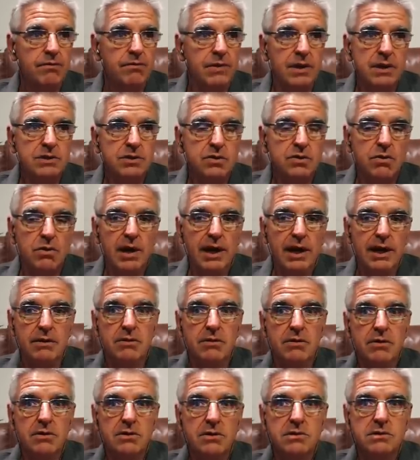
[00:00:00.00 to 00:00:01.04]
is great
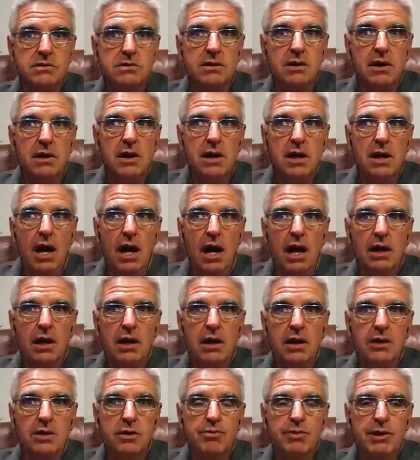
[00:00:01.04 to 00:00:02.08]
because a
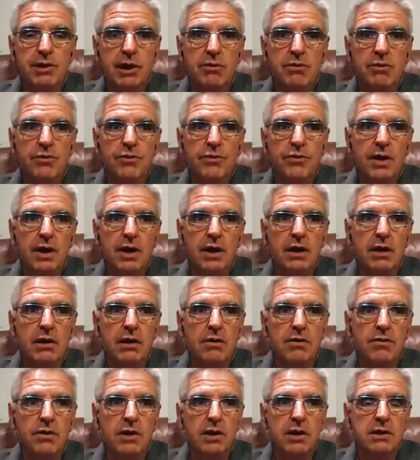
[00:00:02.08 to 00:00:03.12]
lot of people think
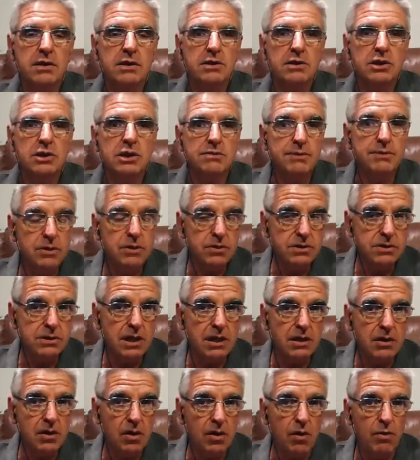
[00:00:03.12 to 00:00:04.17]
that just because
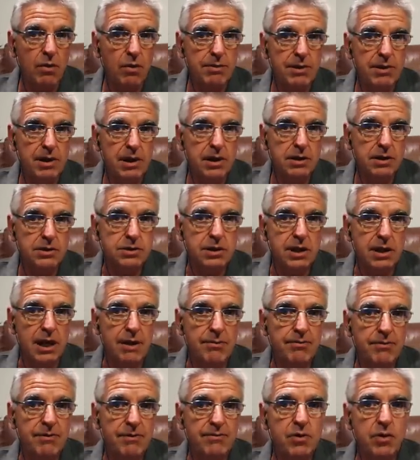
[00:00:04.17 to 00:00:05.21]
they've got
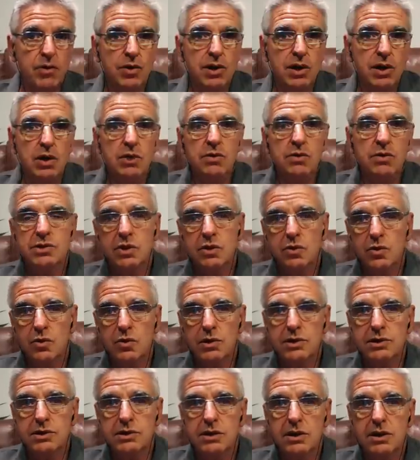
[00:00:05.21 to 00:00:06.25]
WebinarJam, they've got to use it all
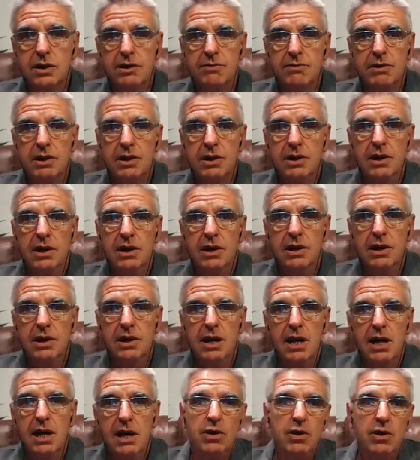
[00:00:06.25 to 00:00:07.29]
the time.
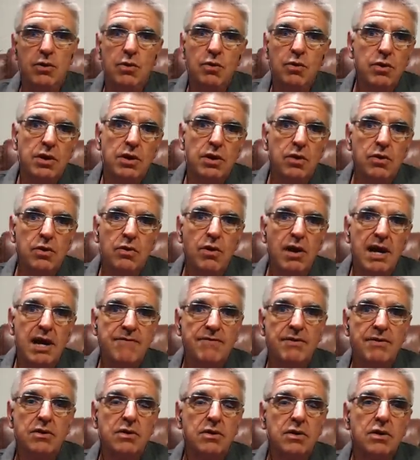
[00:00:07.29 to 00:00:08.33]
But you
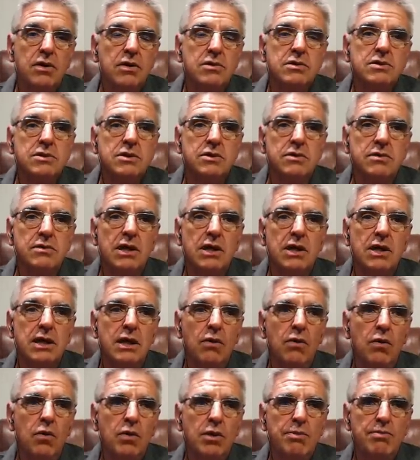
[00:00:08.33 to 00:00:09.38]
haven't got to. It
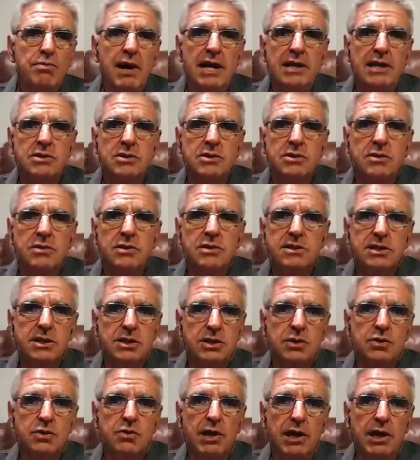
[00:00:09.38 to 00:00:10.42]
all depends on the
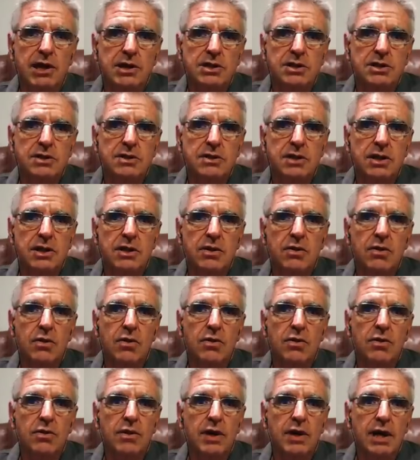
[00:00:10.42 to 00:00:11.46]
situation that
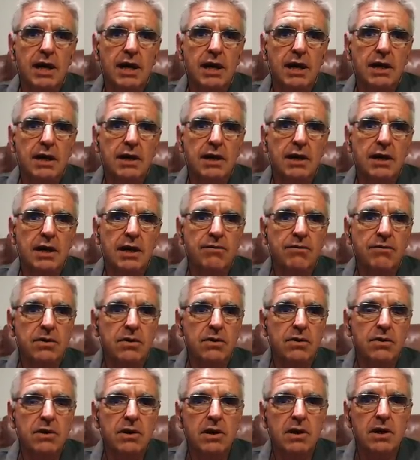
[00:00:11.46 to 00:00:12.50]
you're in. If you're
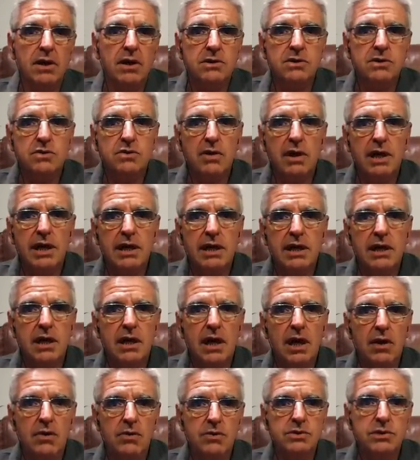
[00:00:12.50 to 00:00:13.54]
doing a straight
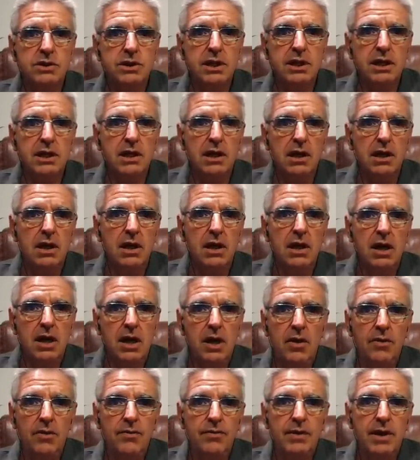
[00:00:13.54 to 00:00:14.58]
coaching
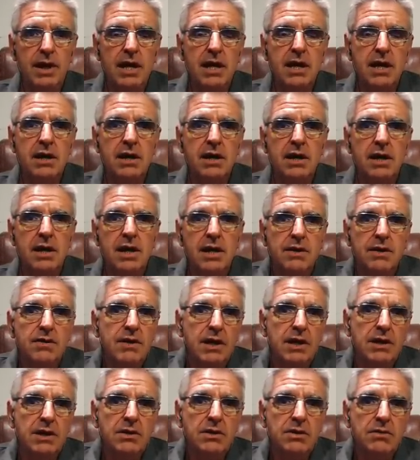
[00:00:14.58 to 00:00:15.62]
on there,
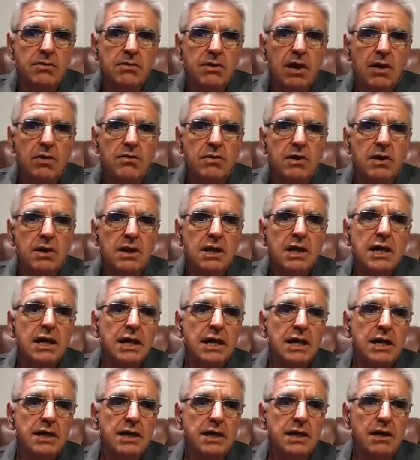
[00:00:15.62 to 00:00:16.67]
then you don't
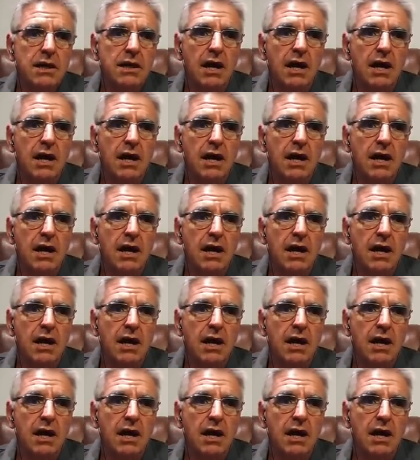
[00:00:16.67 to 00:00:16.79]
need